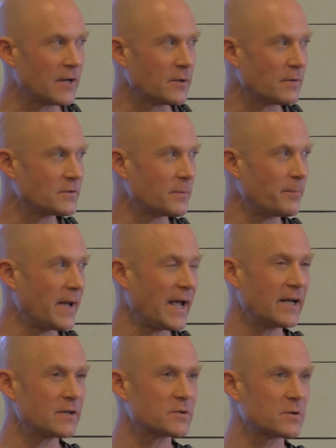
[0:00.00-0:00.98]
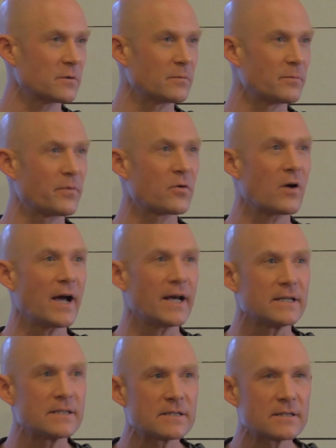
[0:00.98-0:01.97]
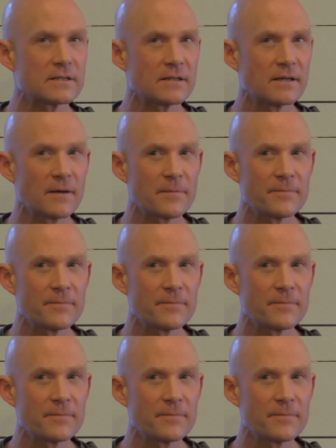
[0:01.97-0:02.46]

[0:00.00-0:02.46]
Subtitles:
And you have to pay a certain price